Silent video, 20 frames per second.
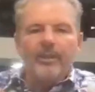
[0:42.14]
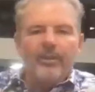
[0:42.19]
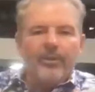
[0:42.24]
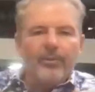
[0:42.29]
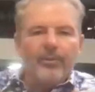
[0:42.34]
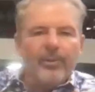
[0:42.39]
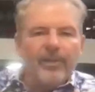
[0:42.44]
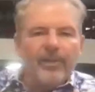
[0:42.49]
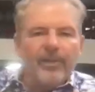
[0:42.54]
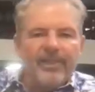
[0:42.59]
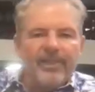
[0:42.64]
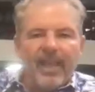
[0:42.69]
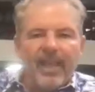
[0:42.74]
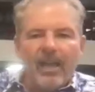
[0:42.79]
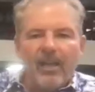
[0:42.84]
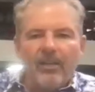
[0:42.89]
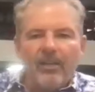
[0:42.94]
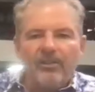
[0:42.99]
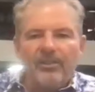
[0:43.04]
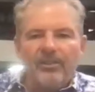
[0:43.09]
or Formula
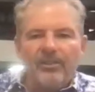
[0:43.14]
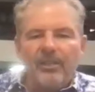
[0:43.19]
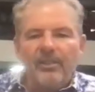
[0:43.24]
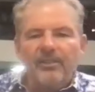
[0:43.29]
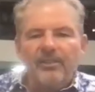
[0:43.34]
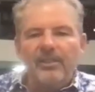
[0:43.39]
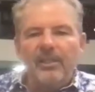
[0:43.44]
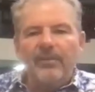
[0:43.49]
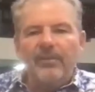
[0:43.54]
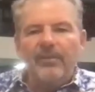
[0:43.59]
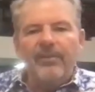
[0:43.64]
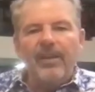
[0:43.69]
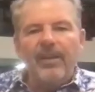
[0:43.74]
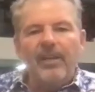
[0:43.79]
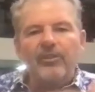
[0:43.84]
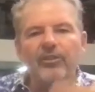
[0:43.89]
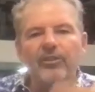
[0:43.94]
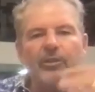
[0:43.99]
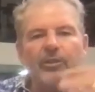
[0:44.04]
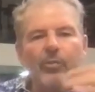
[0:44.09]
Fords and then
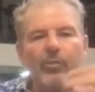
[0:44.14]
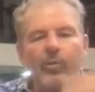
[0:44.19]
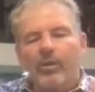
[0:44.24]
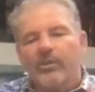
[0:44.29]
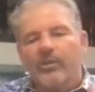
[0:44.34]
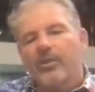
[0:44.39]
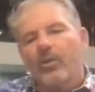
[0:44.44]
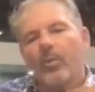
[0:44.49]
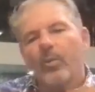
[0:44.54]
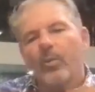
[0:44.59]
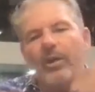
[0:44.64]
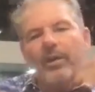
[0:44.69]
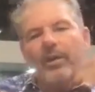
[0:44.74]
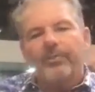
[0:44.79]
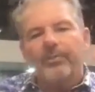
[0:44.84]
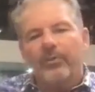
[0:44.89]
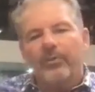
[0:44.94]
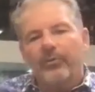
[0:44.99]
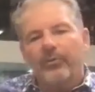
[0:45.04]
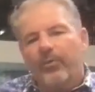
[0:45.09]
Formula
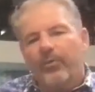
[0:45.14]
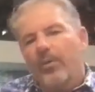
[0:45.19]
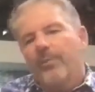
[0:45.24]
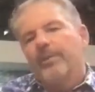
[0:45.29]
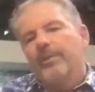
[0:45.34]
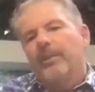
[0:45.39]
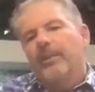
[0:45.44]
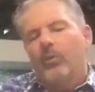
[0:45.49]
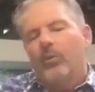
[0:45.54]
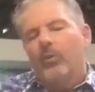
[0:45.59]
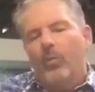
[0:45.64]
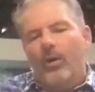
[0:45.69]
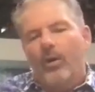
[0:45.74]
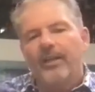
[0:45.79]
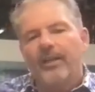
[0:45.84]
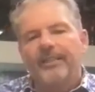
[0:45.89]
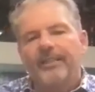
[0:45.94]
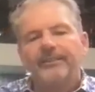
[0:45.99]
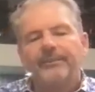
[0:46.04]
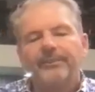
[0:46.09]
3000s and eventually worked their
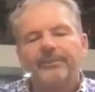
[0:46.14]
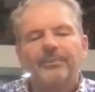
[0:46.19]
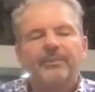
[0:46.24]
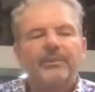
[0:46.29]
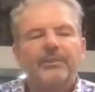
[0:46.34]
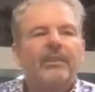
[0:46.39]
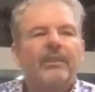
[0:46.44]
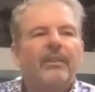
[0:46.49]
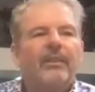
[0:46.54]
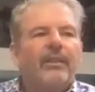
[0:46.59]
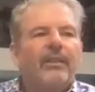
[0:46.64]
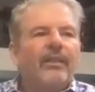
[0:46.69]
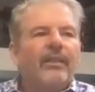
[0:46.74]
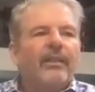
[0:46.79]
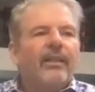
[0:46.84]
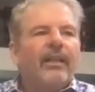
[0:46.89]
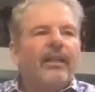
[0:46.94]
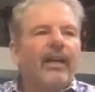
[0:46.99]
way up to Formula One.